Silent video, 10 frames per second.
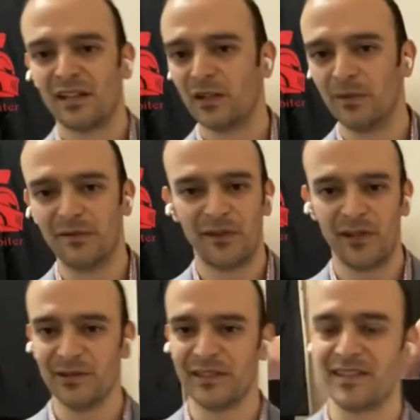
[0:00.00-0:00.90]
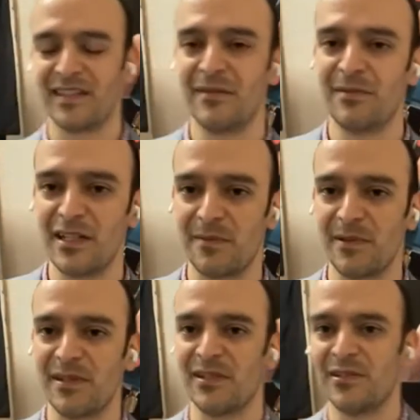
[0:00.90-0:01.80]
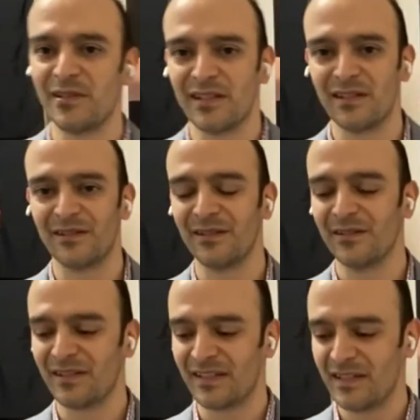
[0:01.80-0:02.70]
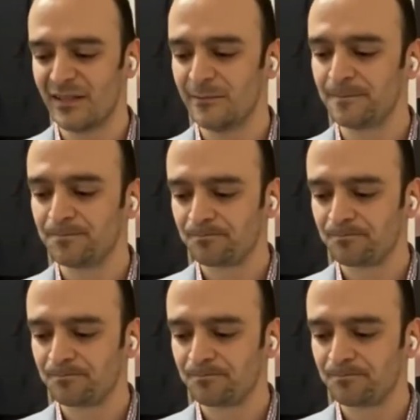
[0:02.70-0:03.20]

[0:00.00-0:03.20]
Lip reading: you'd be following the same test procedures that you're using now.